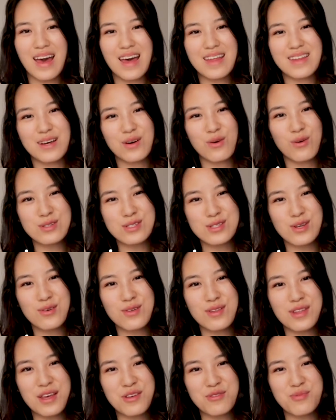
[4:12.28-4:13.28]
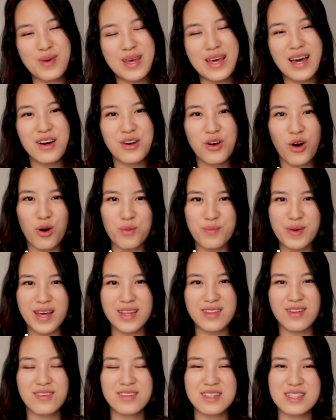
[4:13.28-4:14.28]
And then also leave me a
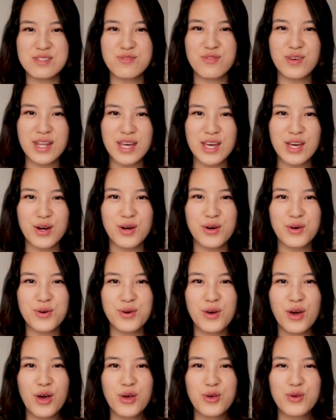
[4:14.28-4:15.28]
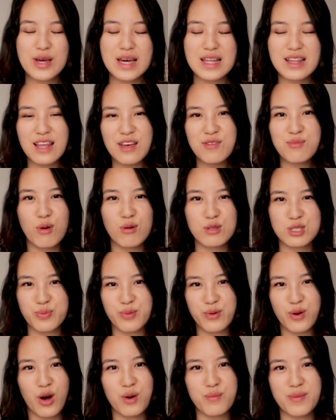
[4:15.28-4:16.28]
comment on this video you can leave
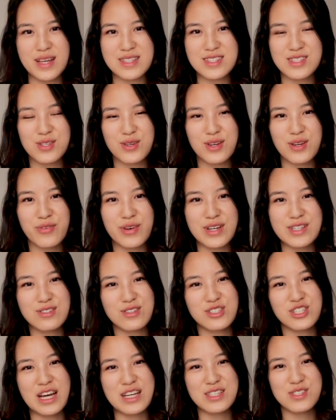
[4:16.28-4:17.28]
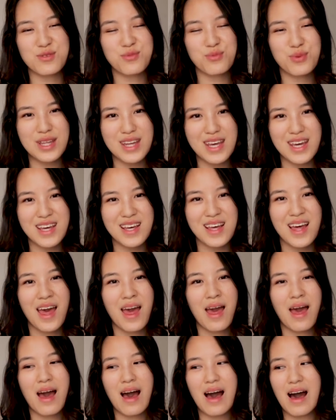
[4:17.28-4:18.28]
multiple comments to increase your chance of
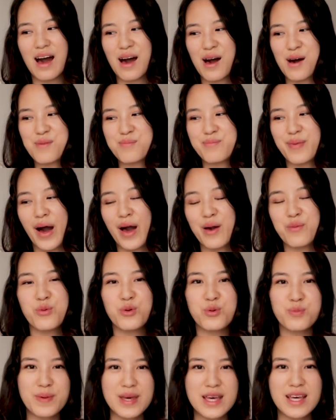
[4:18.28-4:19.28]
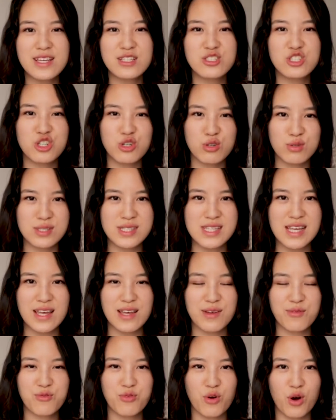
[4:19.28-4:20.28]
winning, um, but I will be
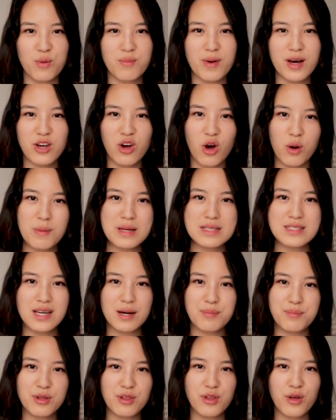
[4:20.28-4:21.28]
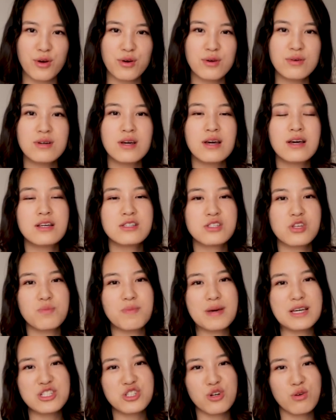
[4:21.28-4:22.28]
choosing from a comment down below. So
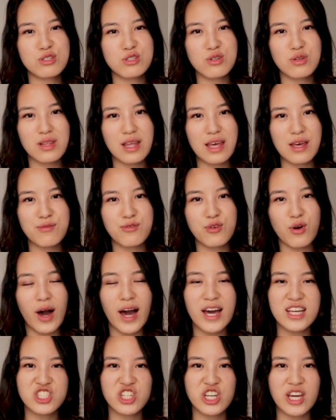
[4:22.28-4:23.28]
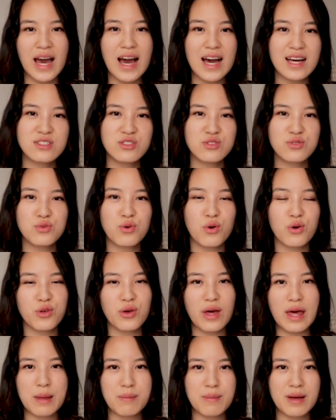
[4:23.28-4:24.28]
be sure to leave your IG handle or
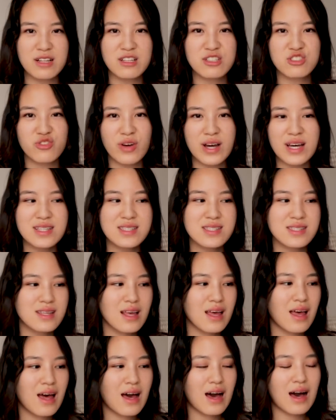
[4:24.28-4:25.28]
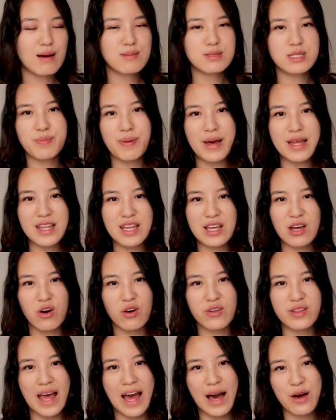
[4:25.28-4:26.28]
your email address, um, depending
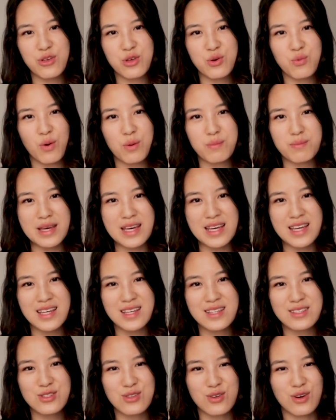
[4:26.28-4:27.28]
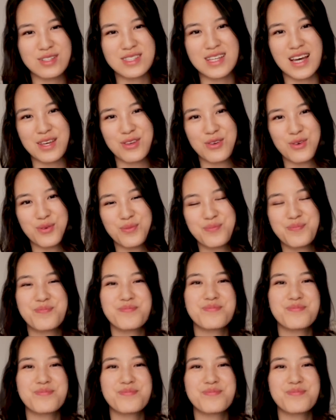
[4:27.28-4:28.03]
on how you want me to contact you.